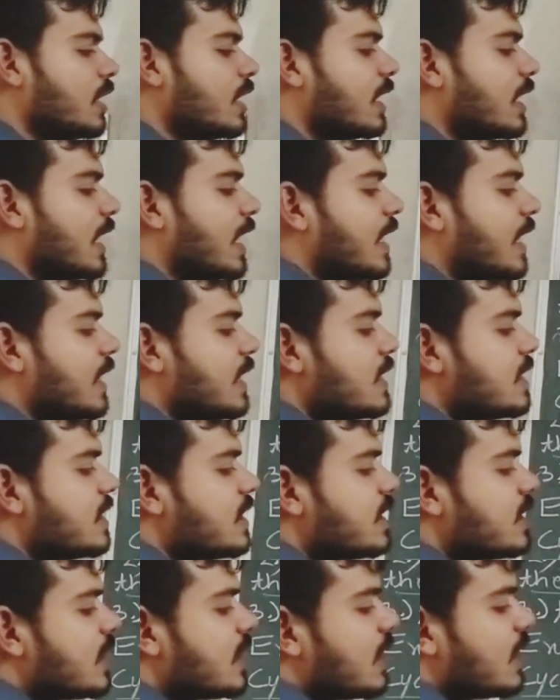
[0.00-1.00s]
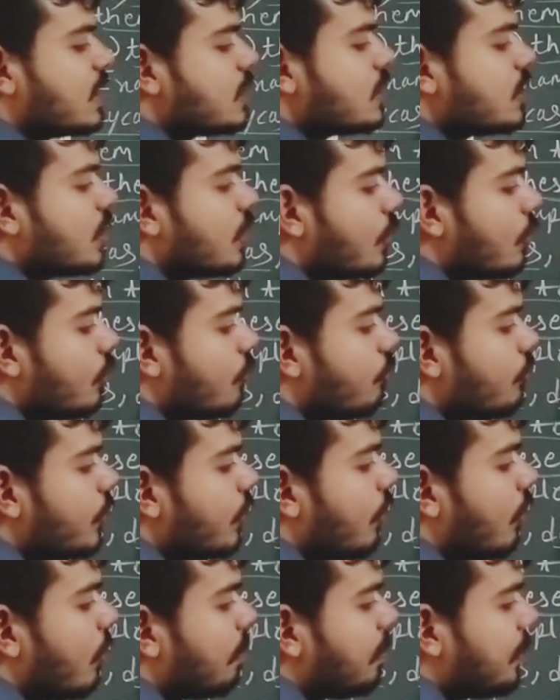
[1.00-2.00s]
rainy seasons, we
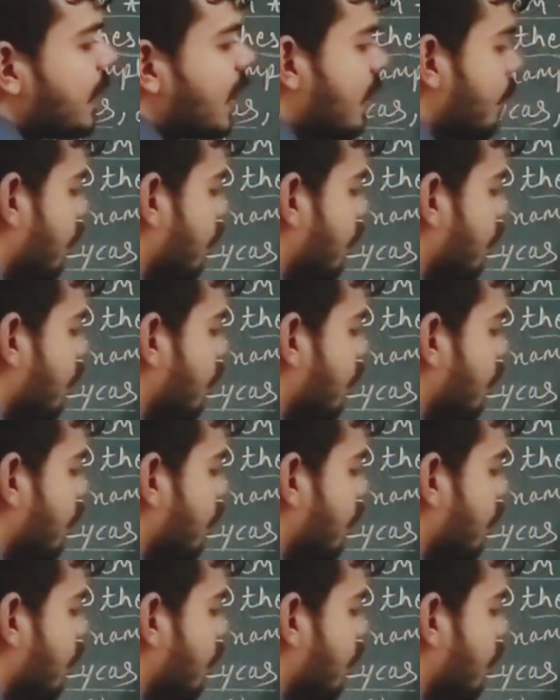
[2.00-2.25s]
often